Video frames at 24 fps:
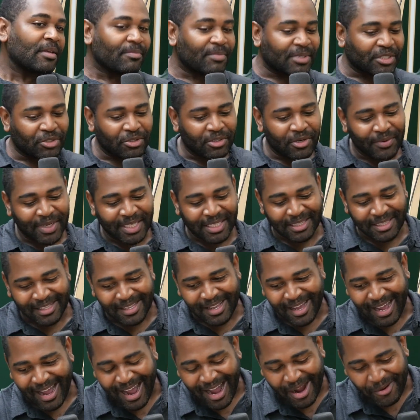But you know what?
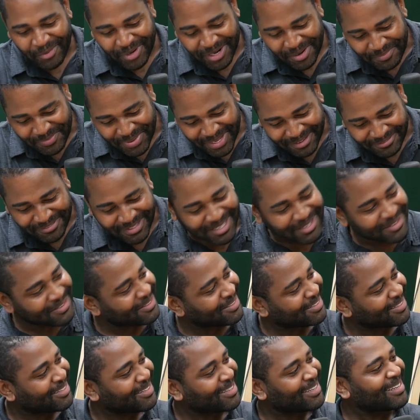I want to
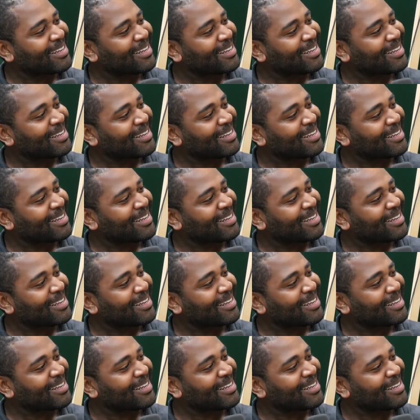pivot